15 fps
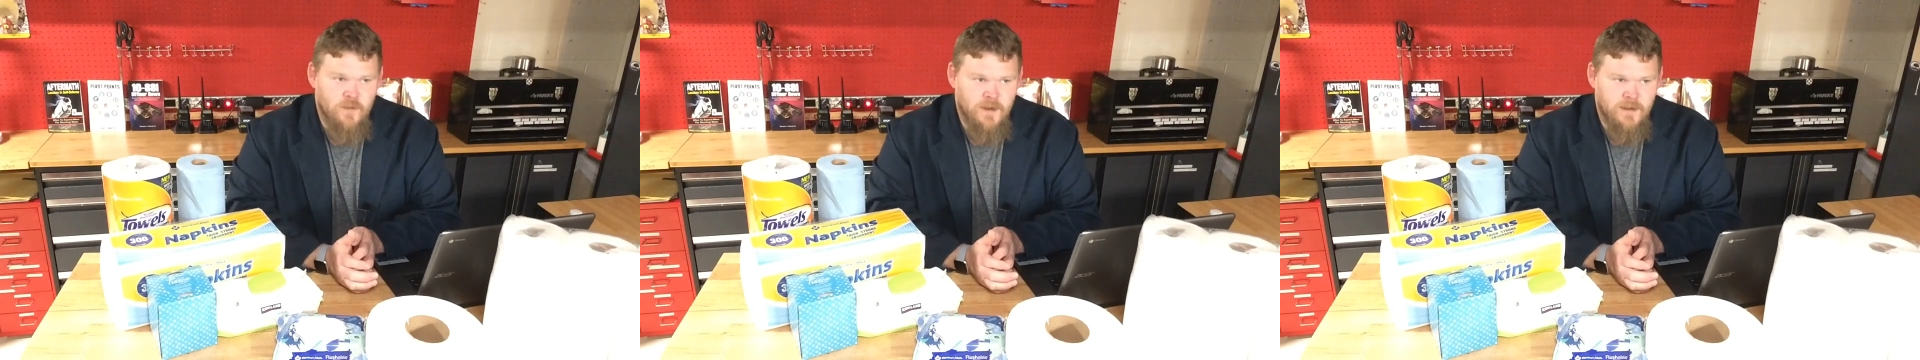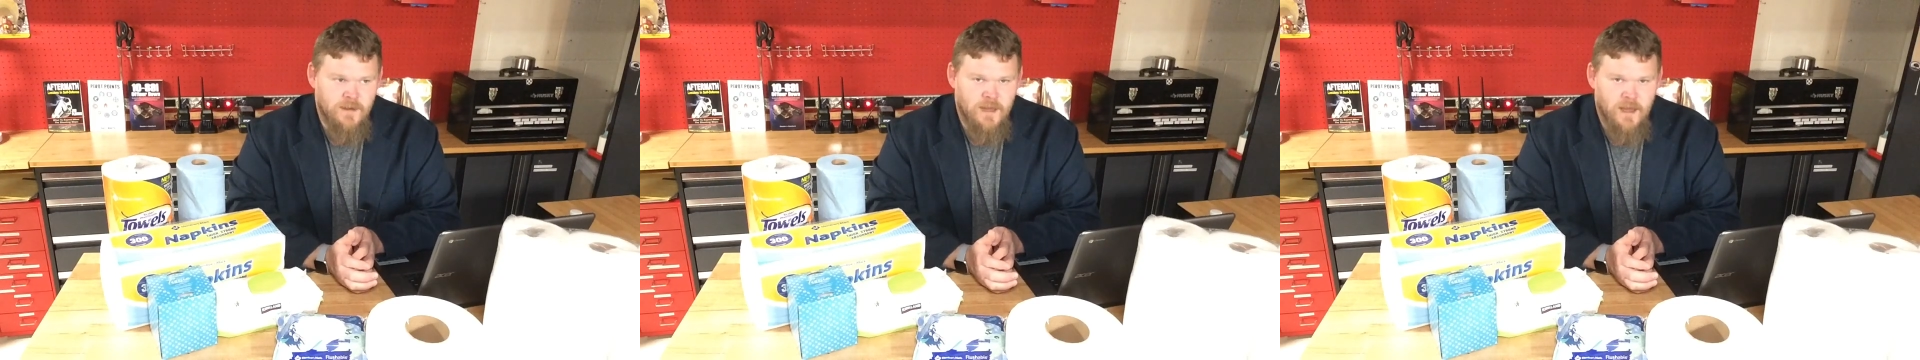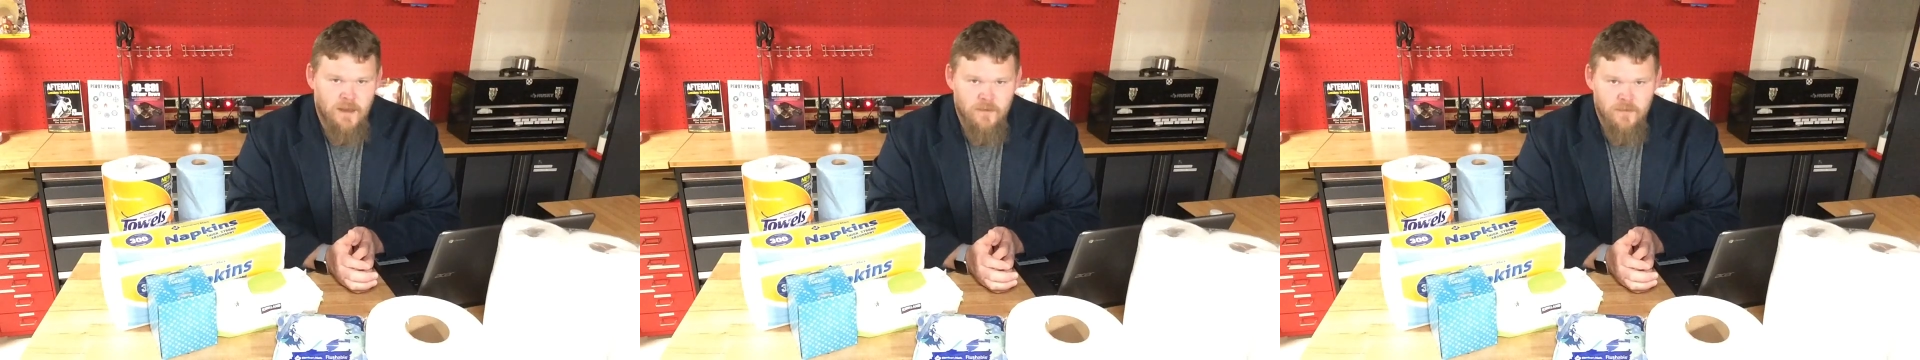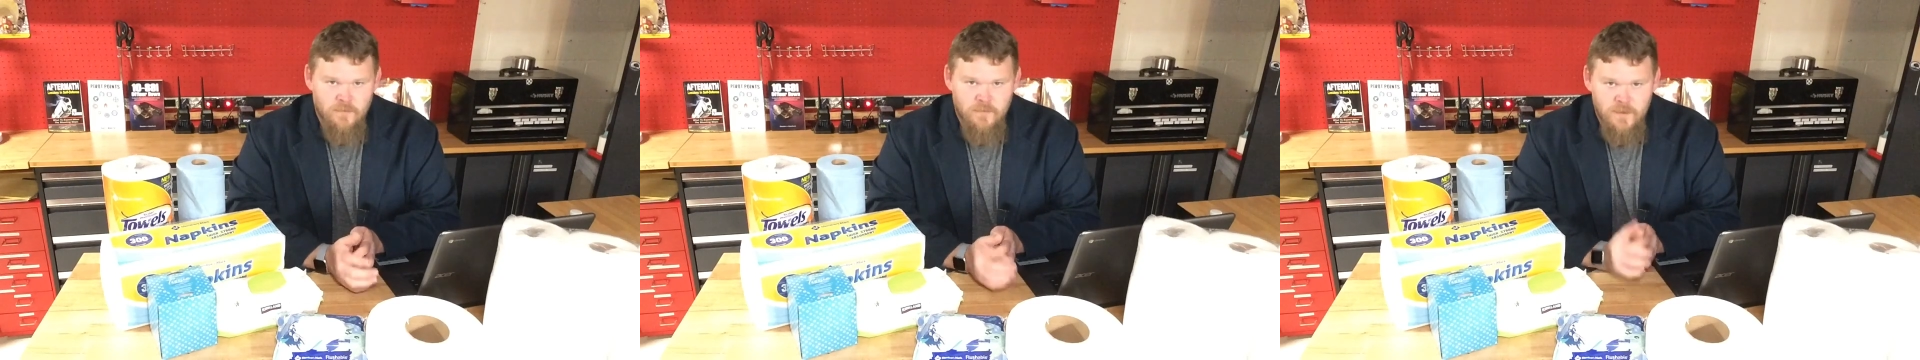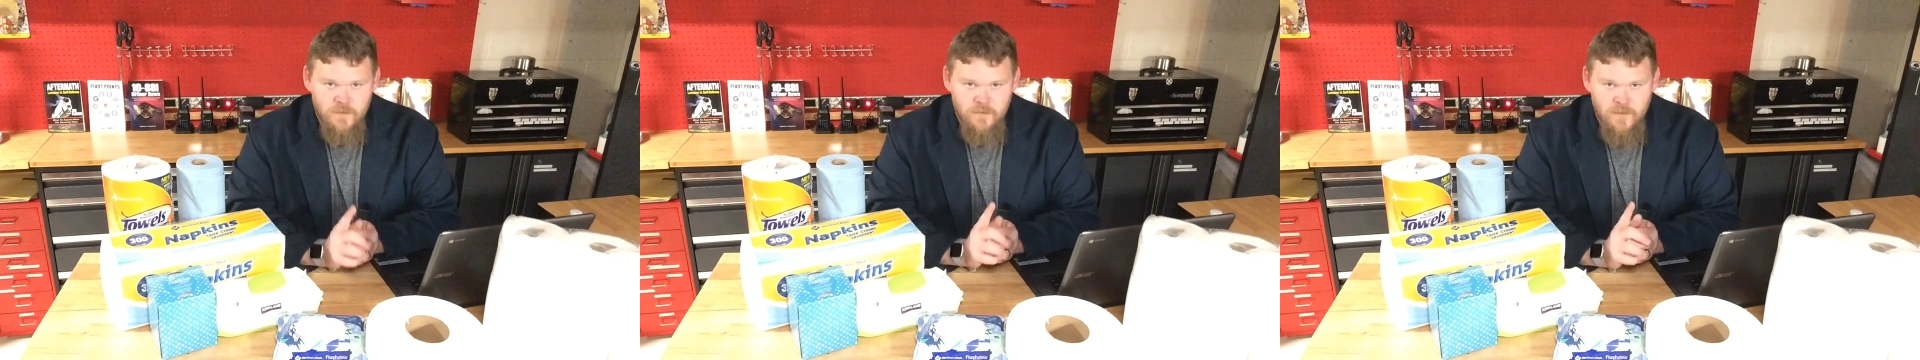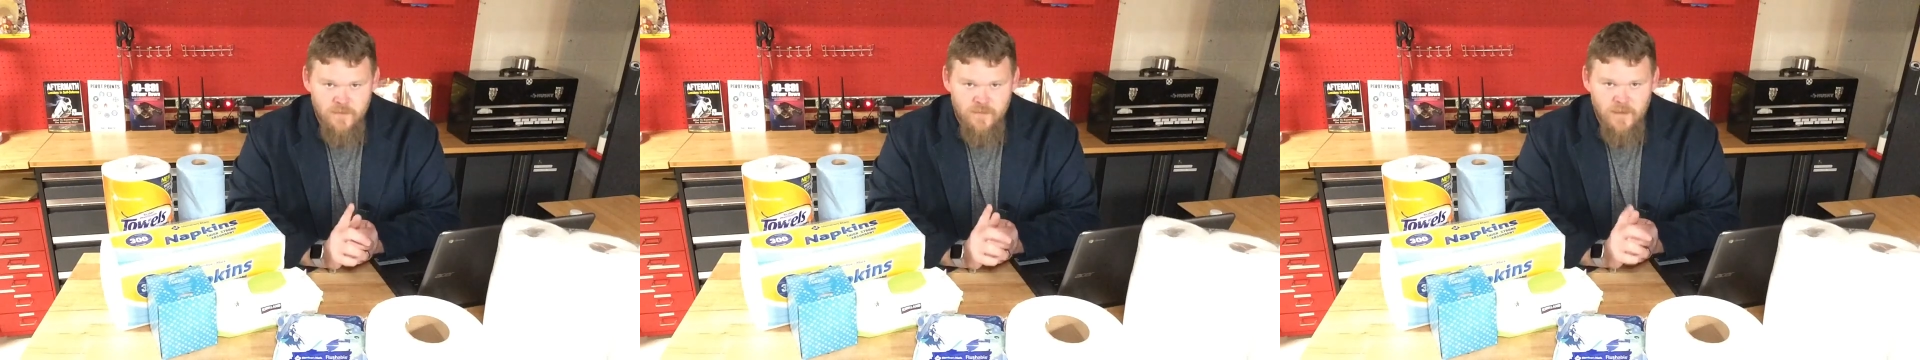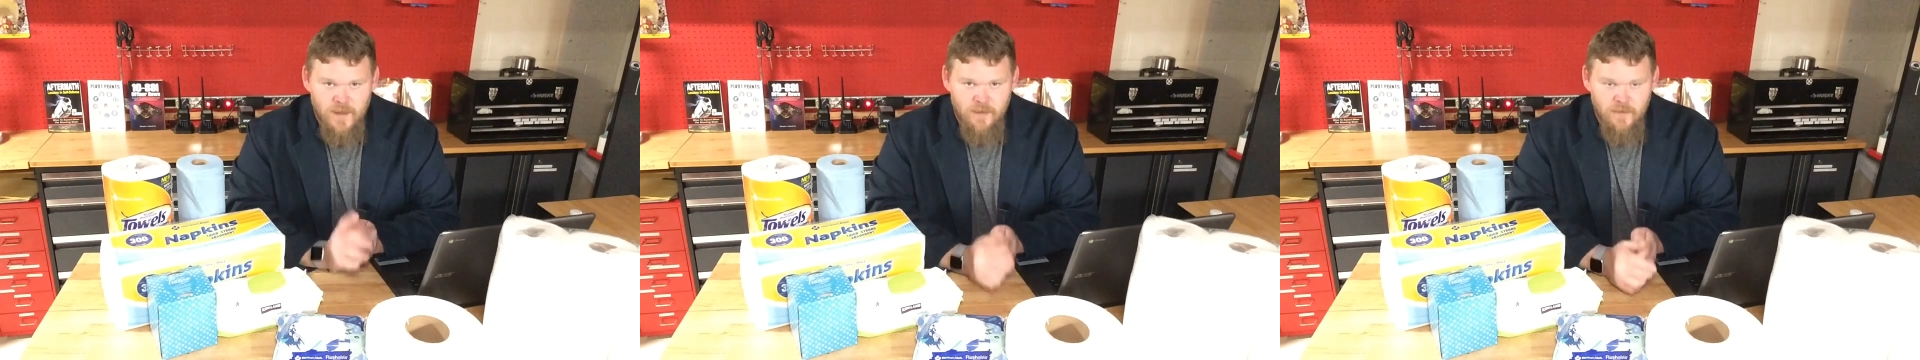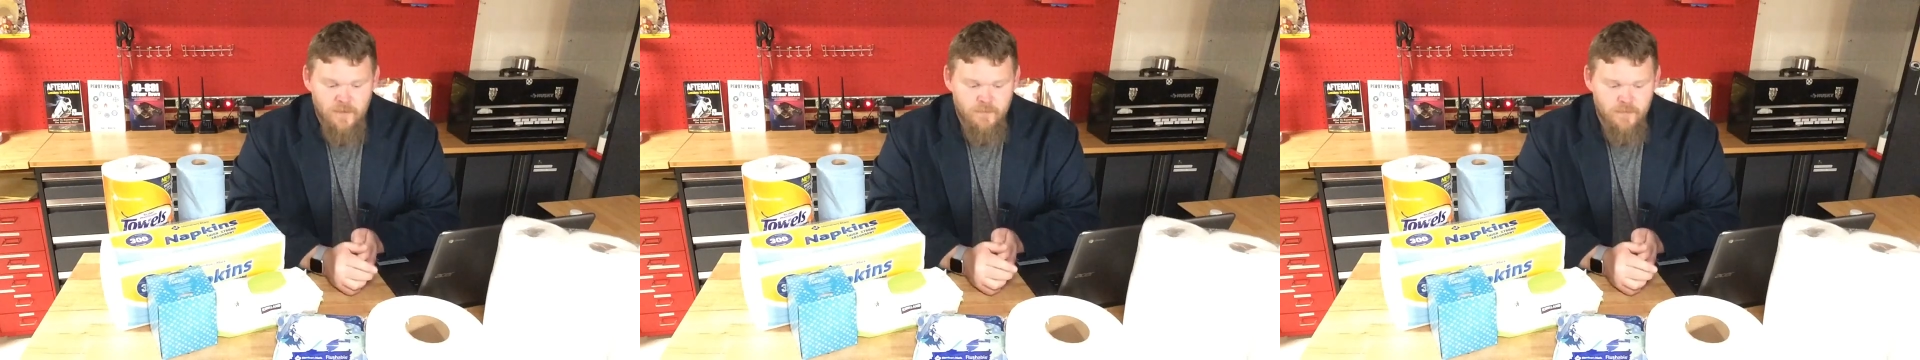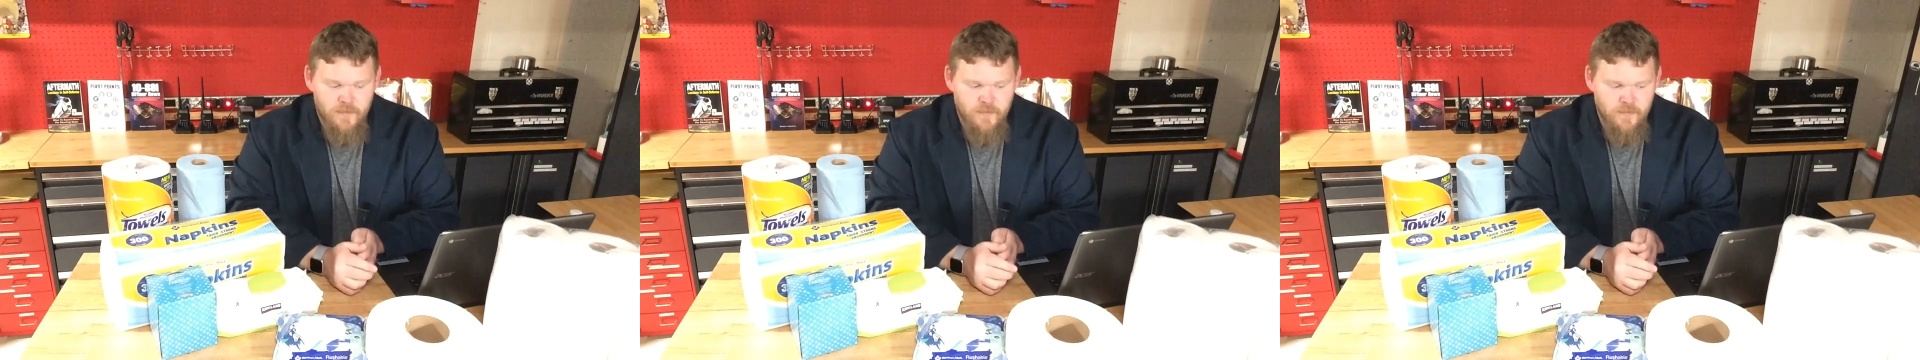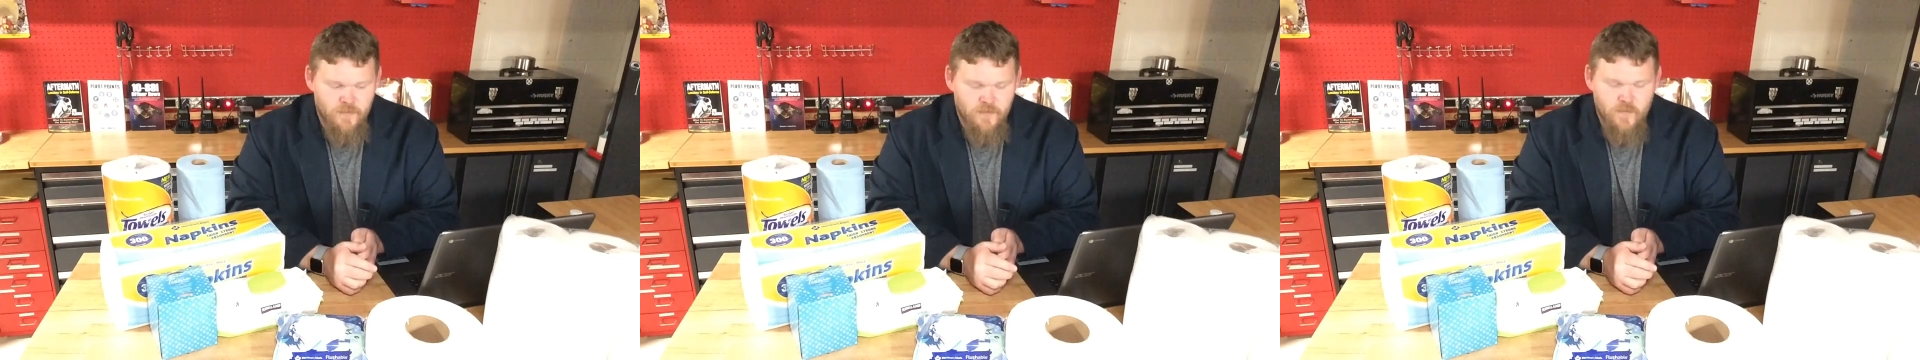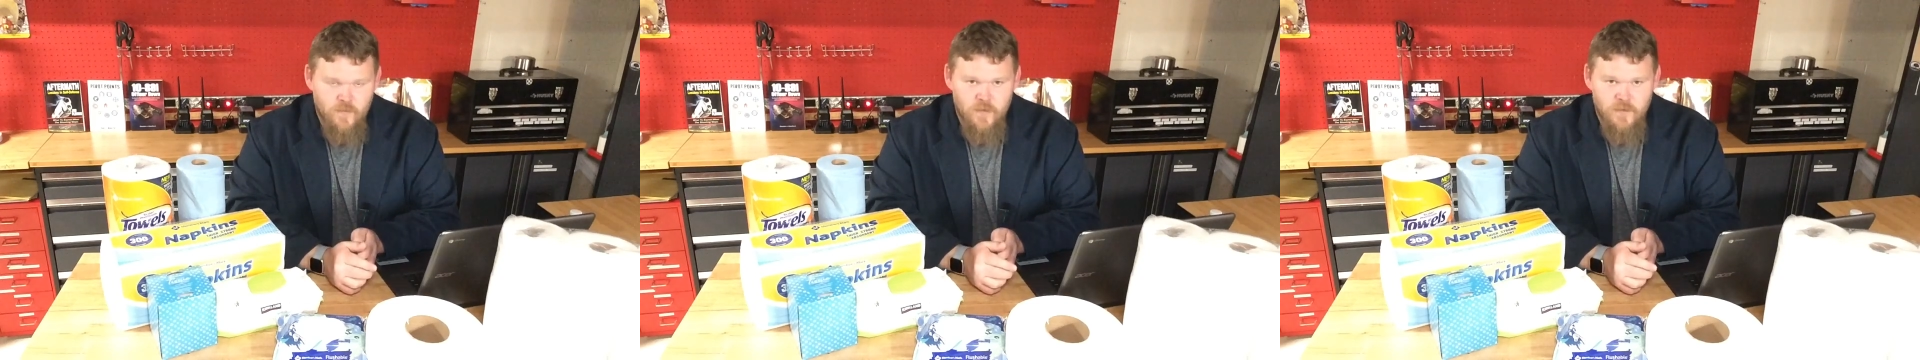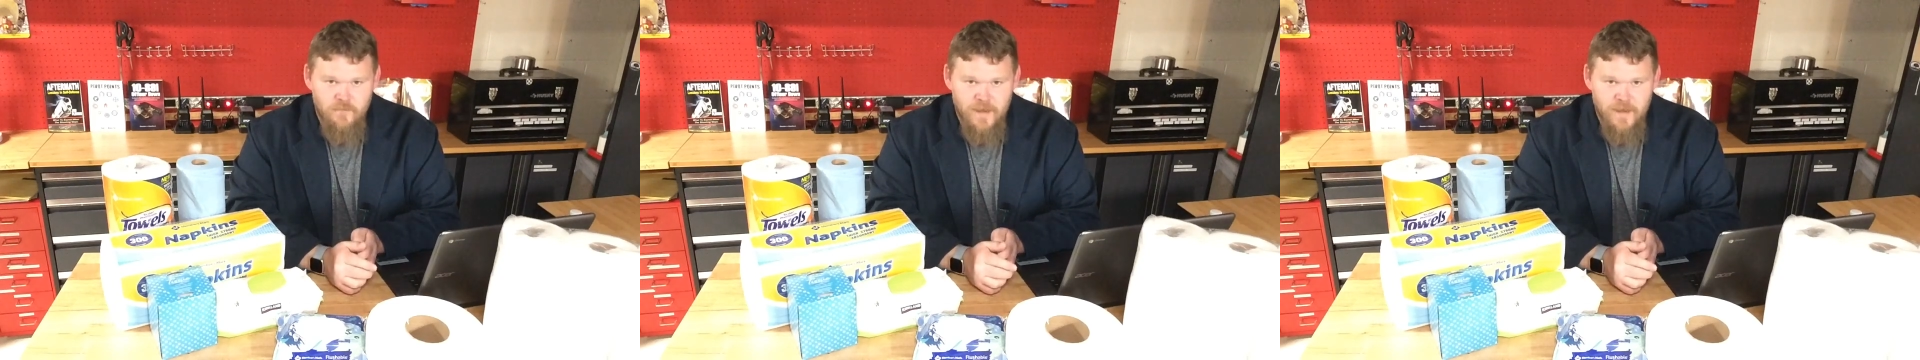$1 per squirt